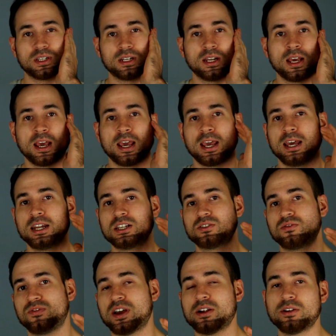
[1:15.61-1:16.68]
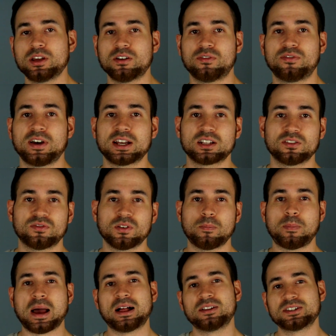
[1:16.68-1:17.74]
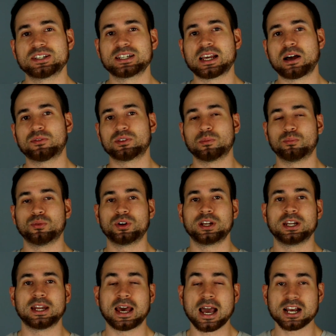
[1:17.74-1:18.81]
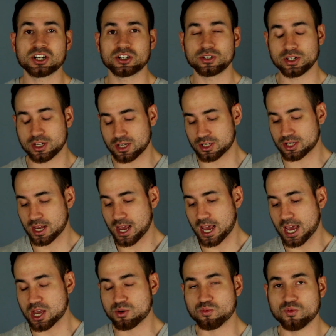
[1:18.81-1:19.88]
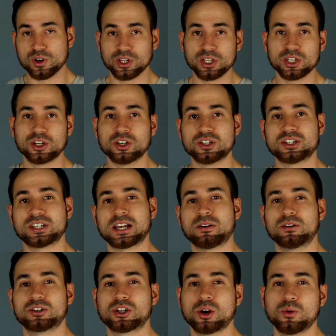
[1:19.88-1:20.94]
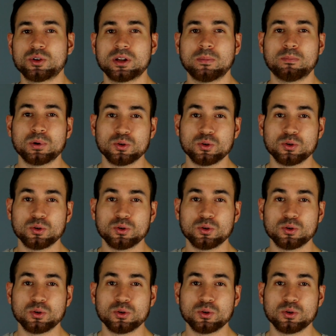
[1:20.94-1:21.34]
and it is very effective for balancing out the brain and actually is a really good serotonin